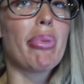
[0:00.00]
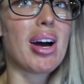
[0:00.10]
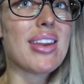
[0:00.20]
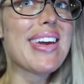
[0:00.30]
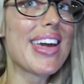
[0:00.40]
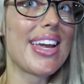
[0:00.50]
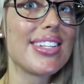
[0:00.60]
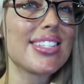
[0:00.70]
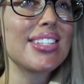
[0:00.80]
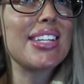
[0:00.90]
but 8
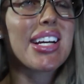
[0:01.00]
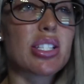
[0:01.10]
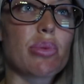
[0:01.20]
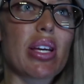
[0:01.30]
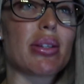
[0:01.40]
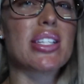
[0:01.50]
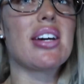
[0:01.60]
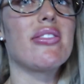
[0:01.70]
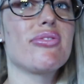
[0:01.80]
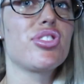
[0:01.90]
next week because I
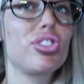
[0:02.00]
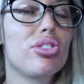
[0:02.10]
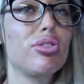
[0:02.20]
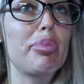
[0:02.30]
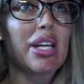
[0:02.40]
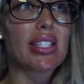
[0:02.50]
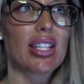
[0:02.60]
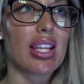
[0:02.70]
have 2 beats,